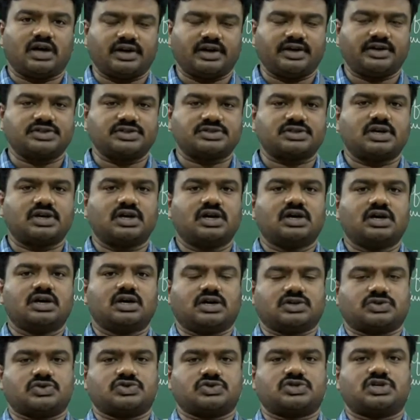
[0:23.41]
Harish,
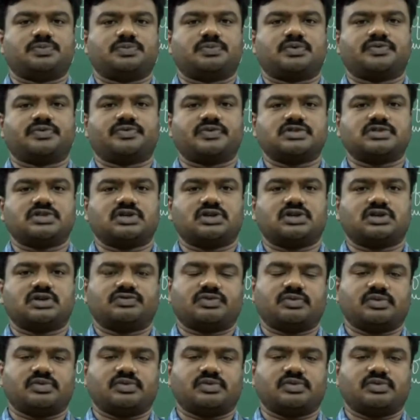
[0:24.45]
Associate Professor